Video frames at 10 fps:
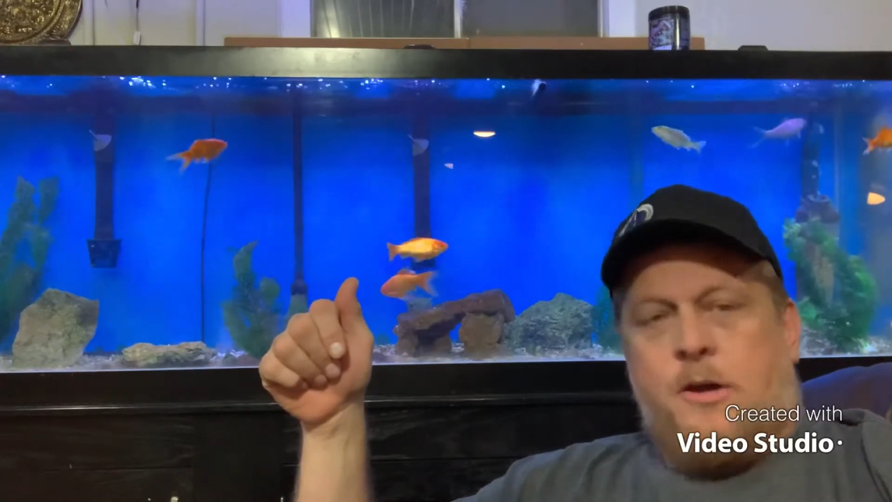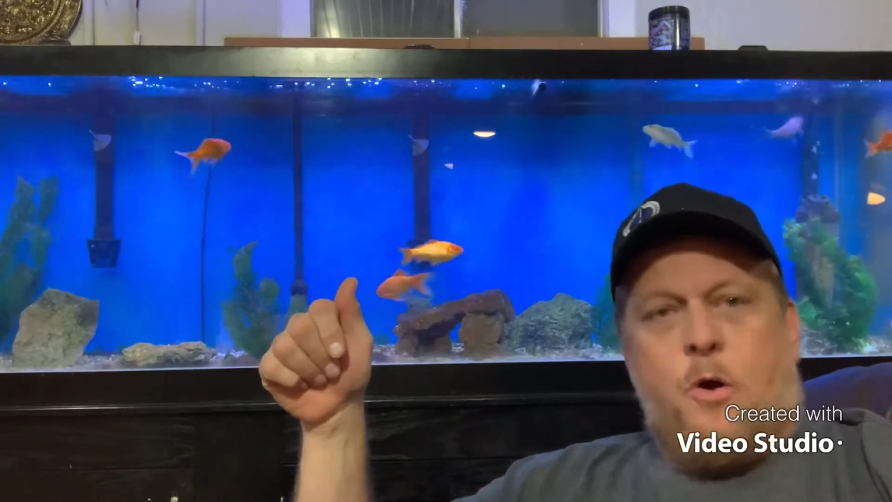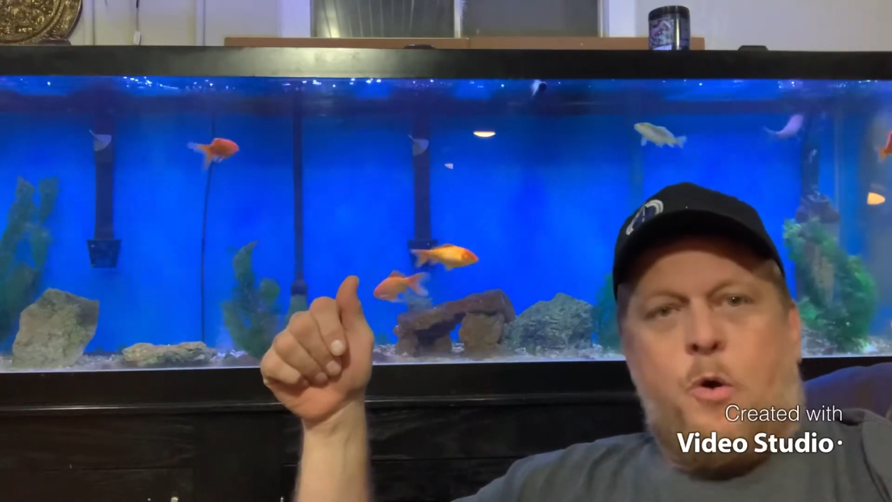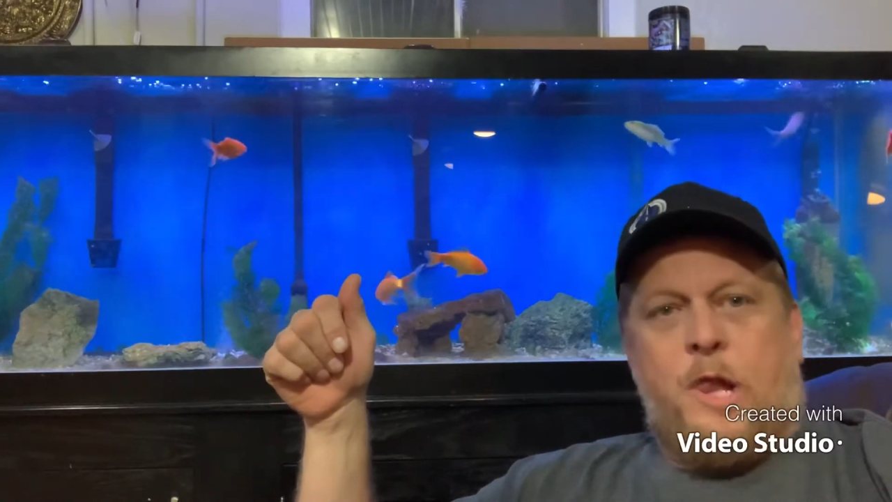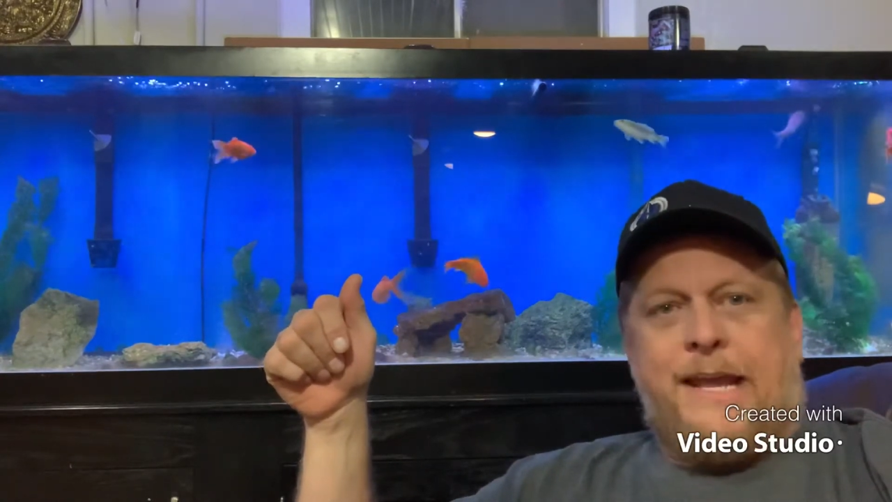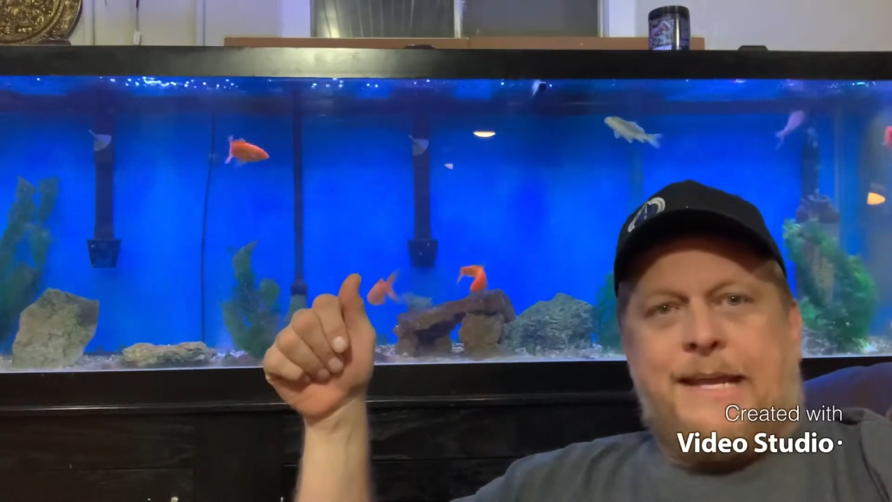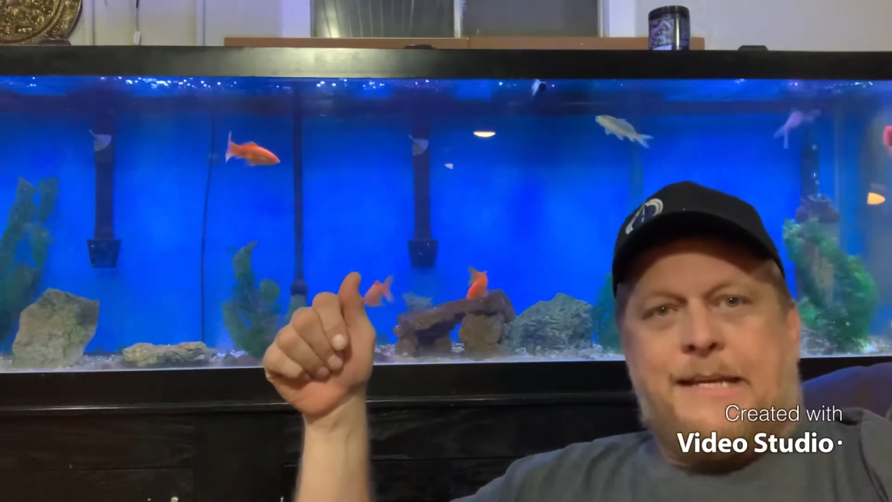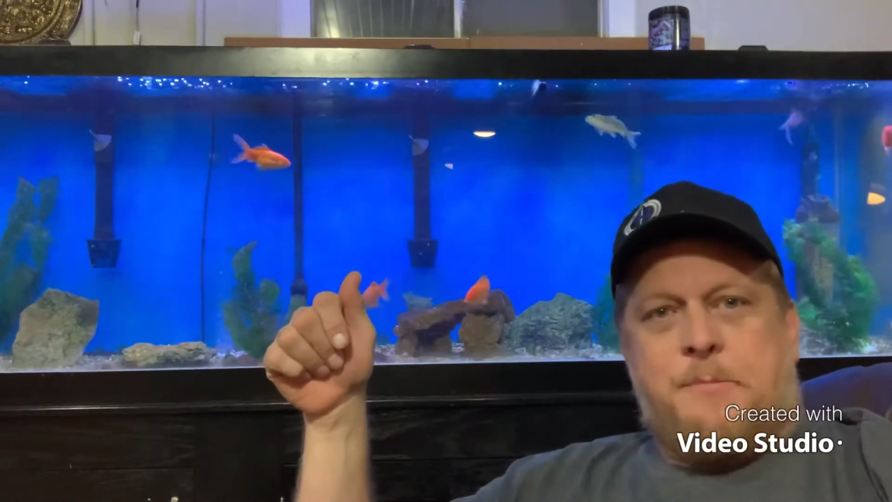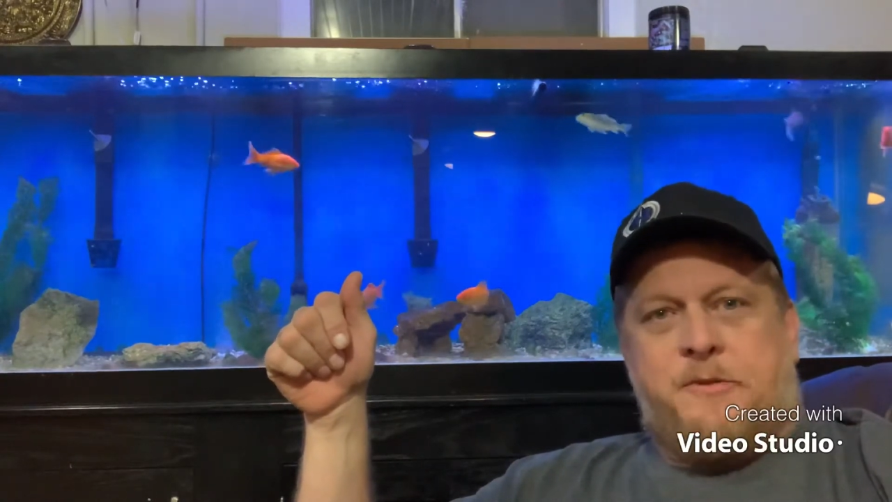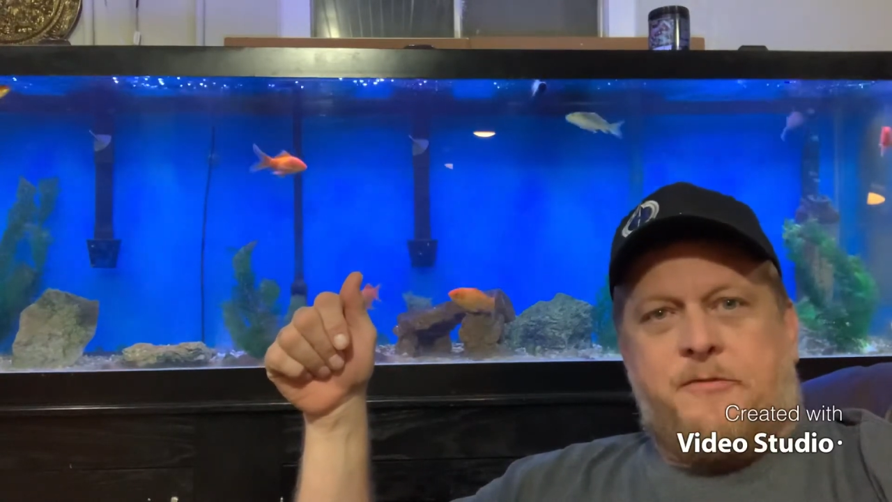old
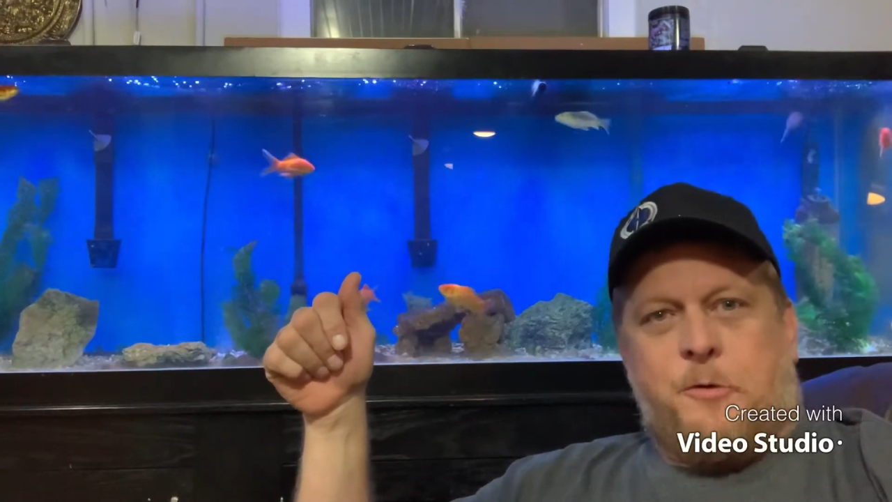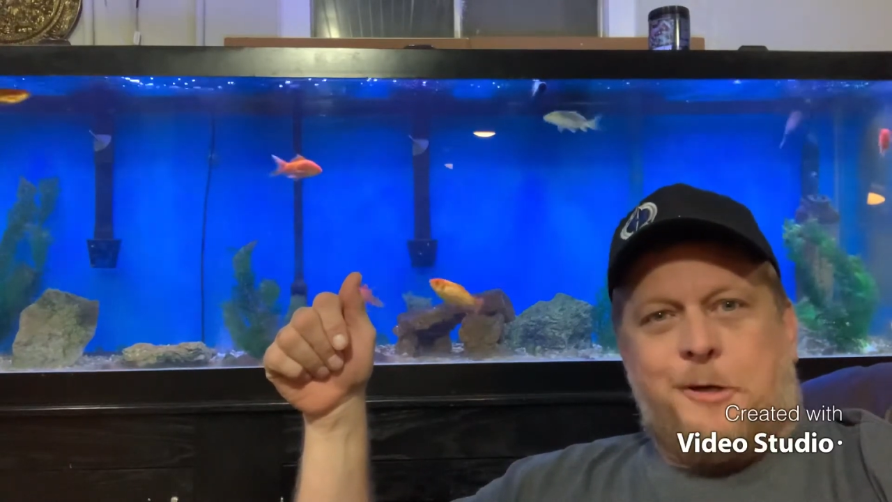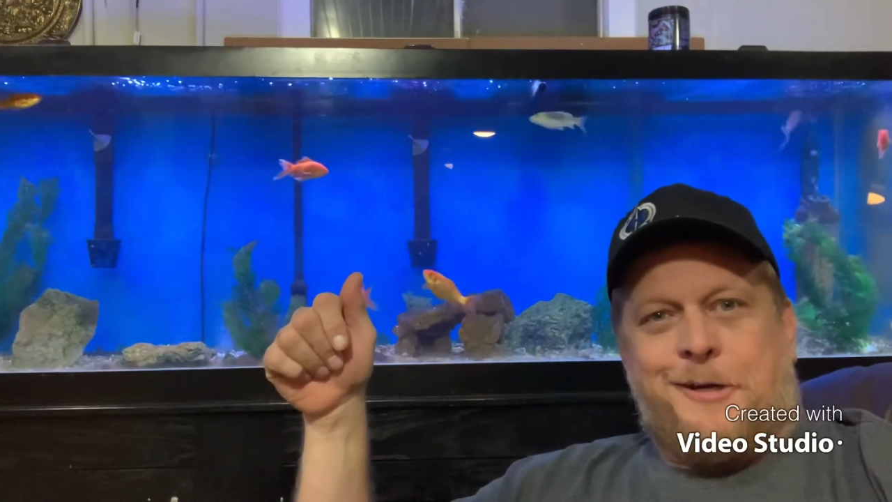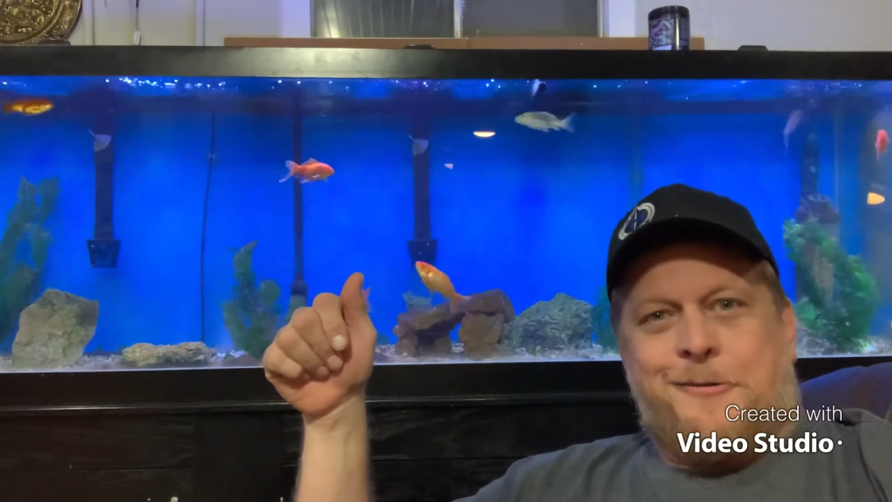Andy before